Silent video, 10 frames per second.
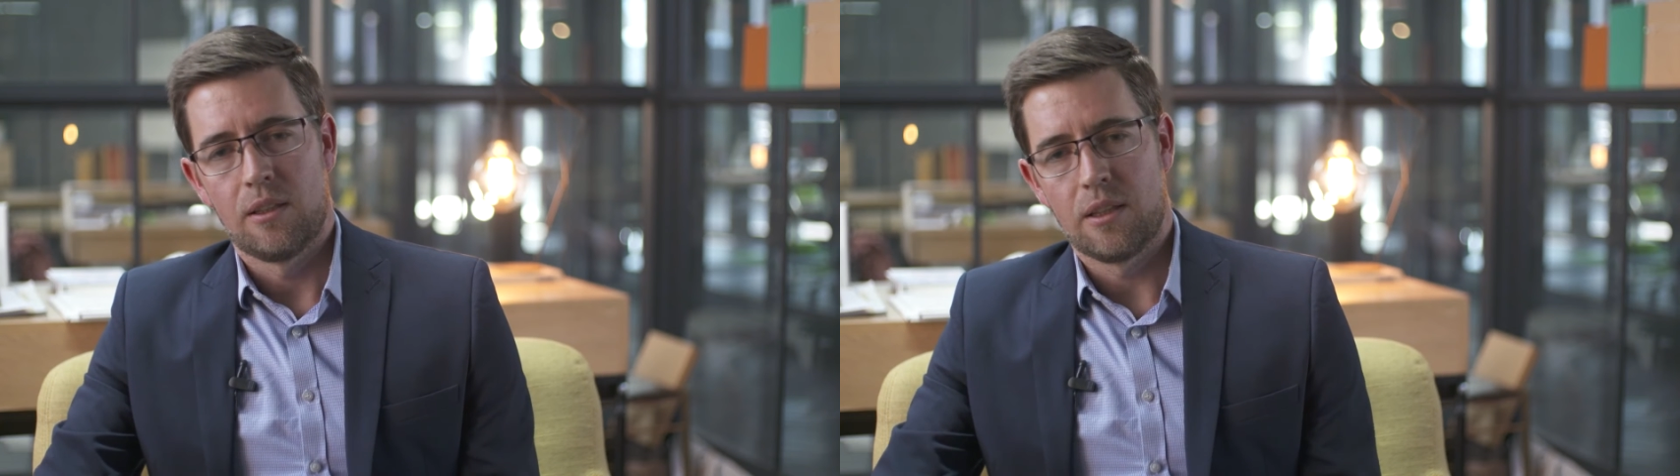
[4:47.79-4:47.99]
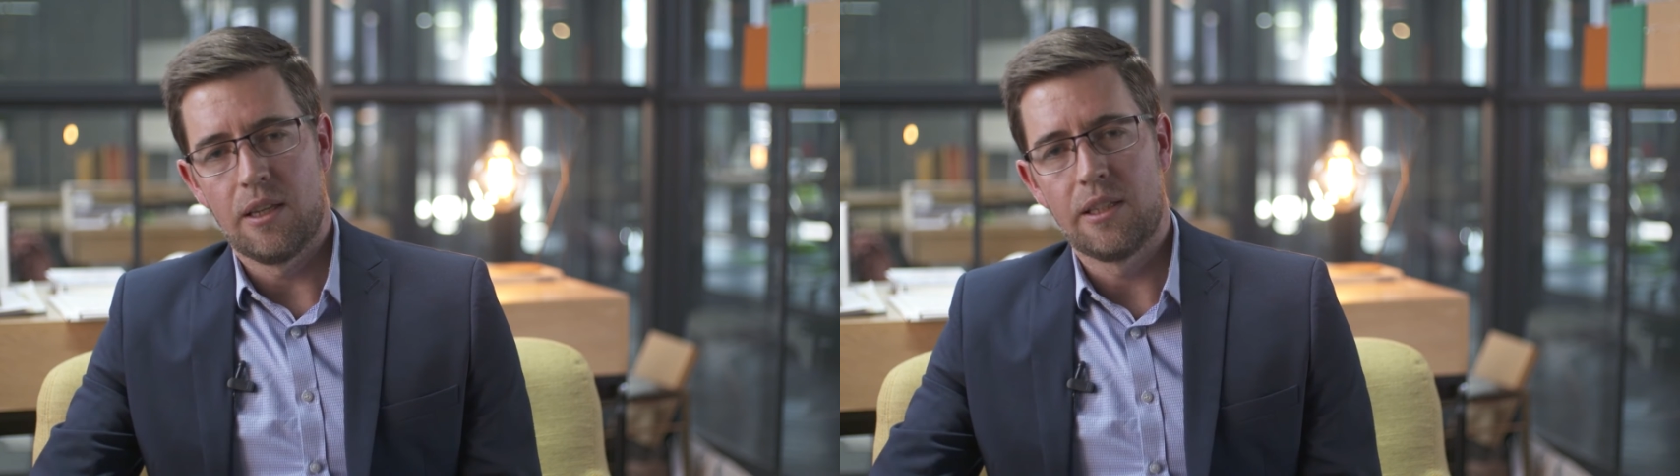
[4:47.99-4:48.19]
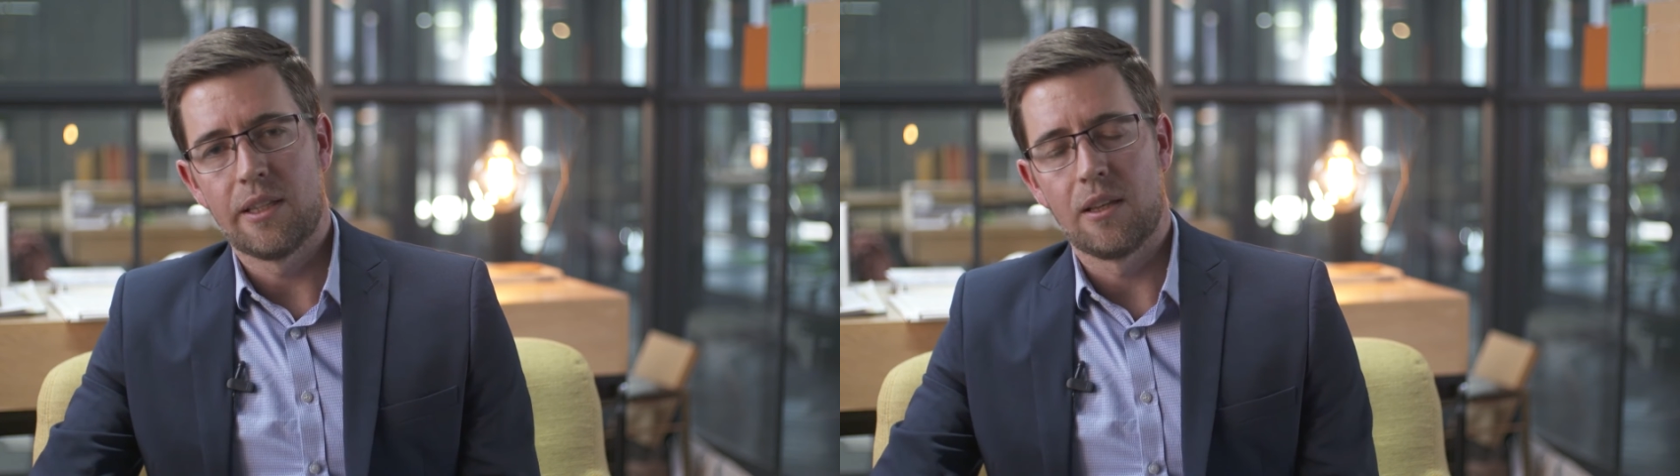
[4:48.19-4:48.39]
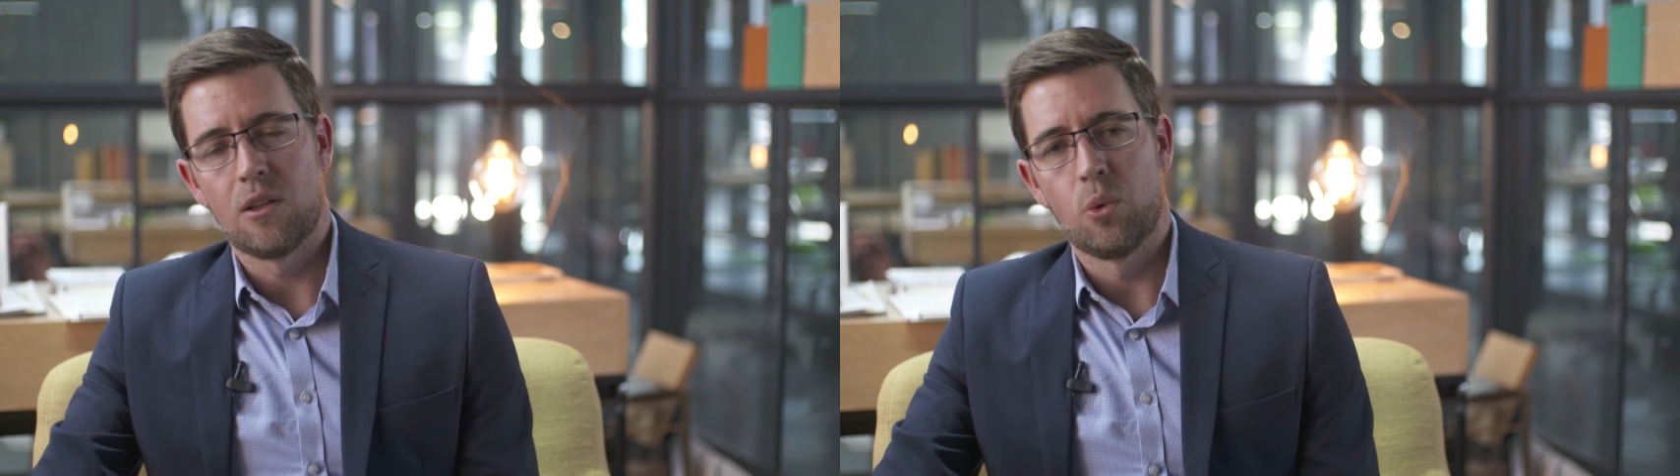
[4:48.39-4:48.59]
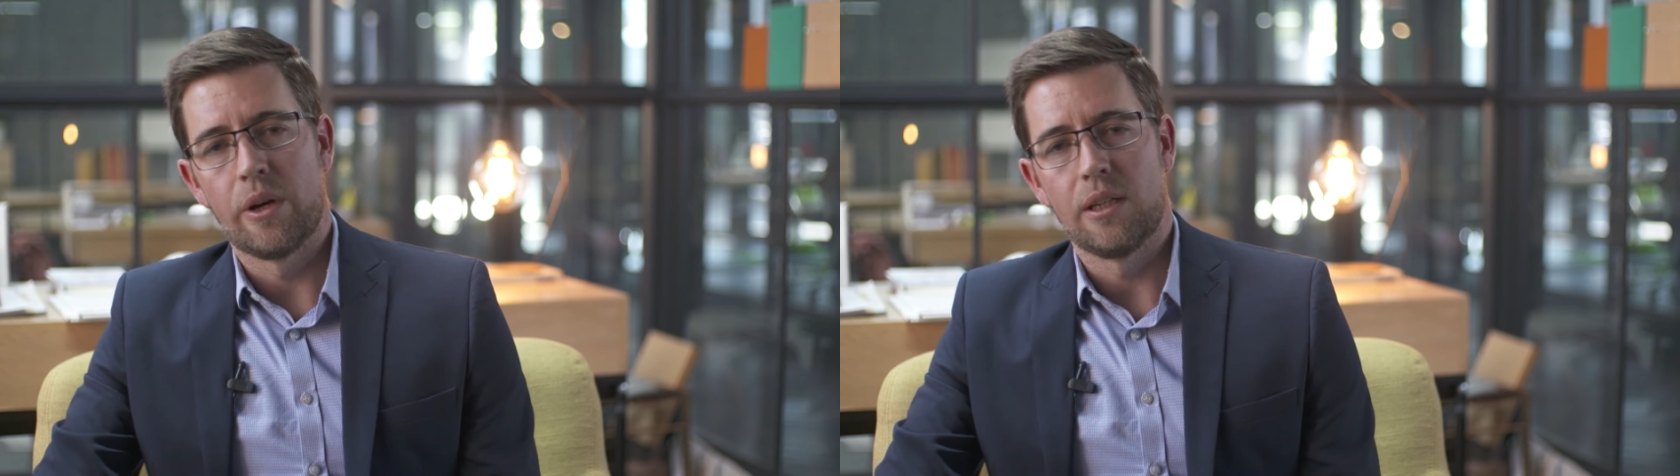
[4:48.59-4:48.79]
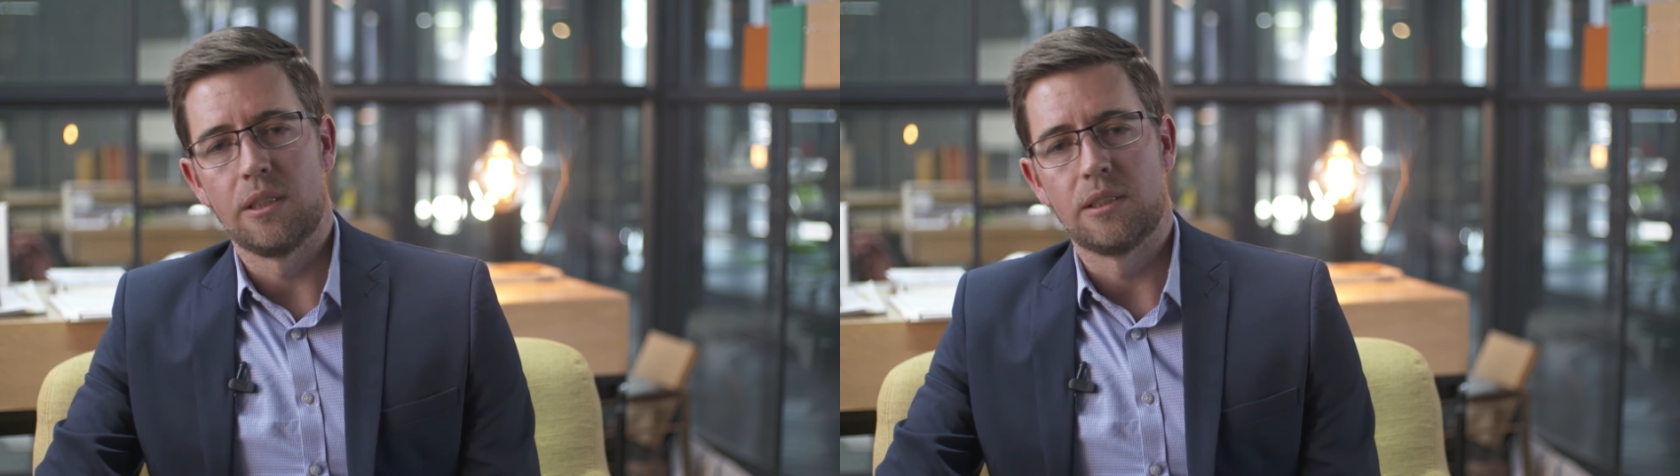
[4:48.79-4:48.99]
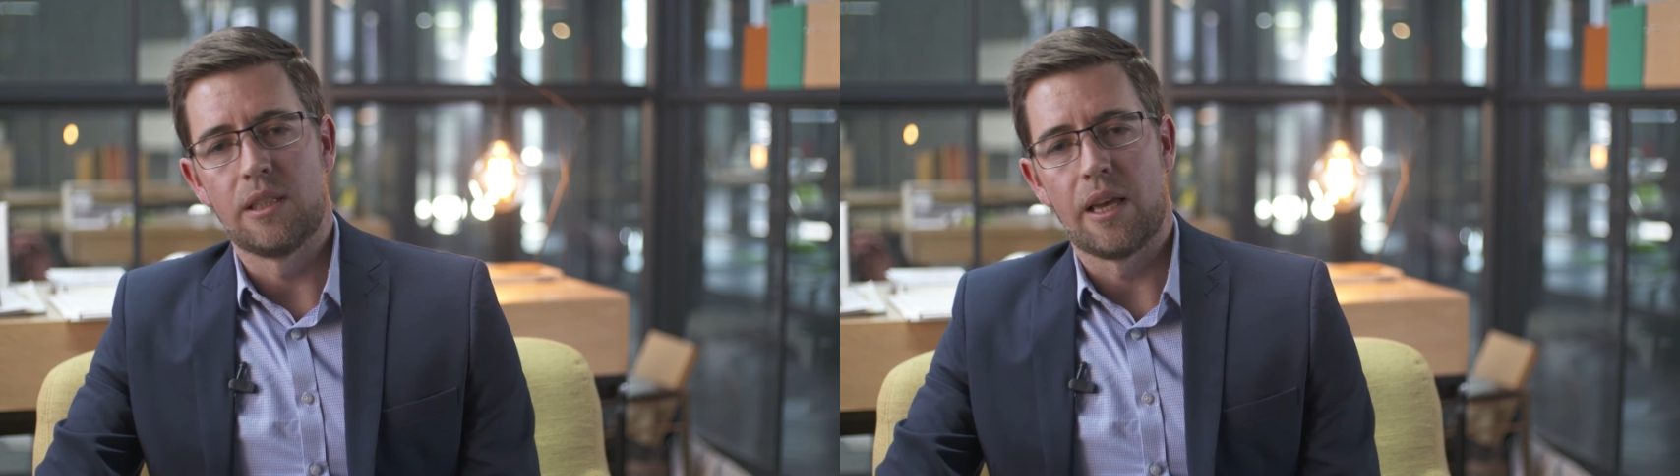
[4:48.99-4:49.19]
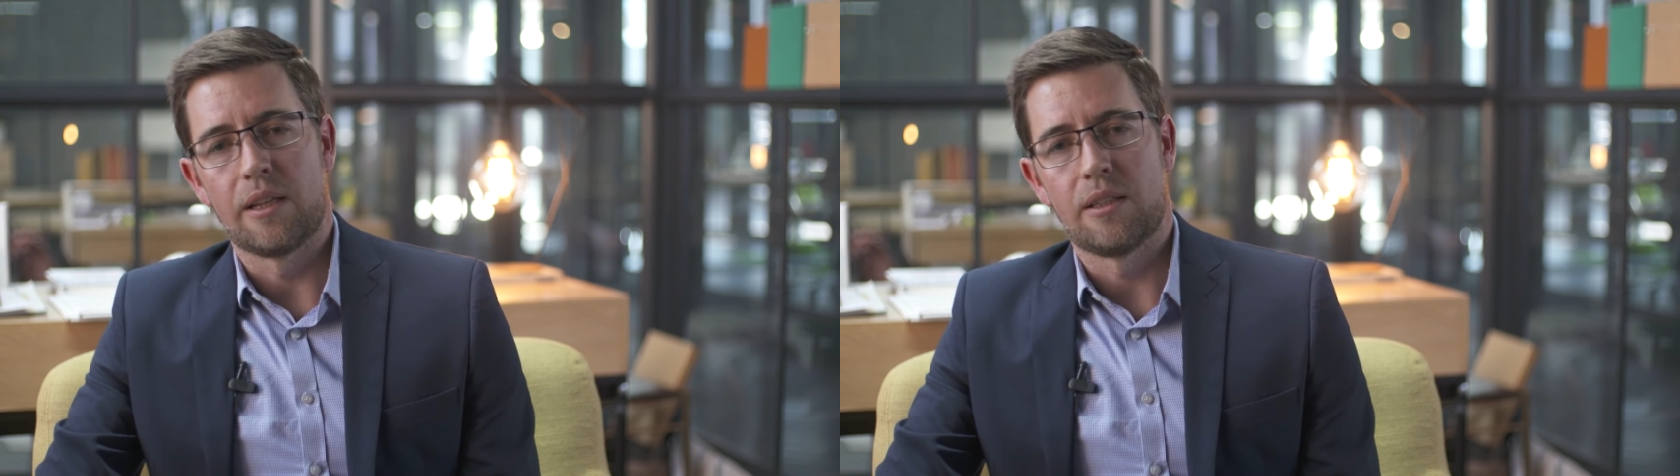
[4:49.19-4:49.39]
the key takeaway is
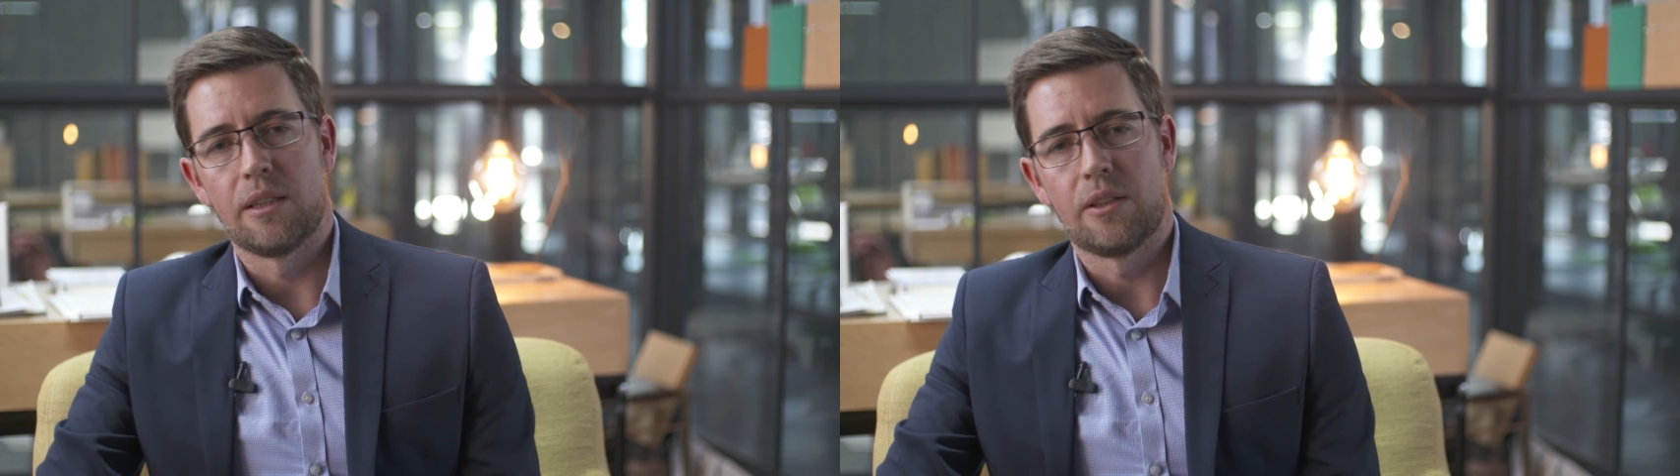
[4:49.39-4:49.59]
that